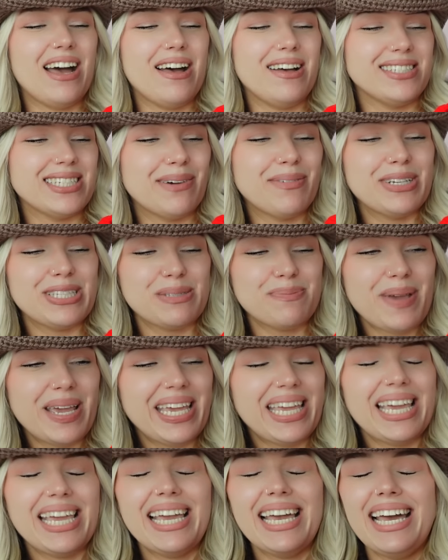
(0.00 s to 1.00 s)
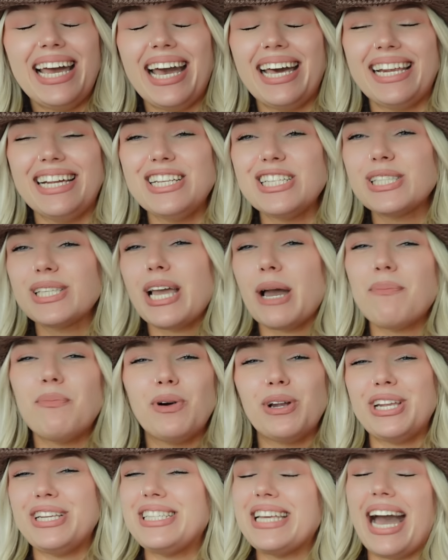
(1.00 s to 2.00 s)
as I was making it, and I just kept
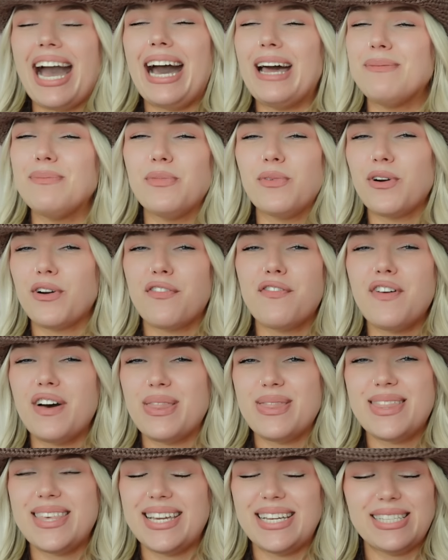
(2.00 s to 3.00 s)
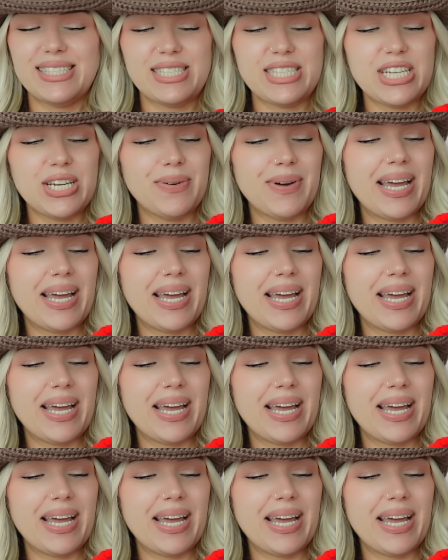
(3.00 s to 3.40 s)
wanting to add more fun things to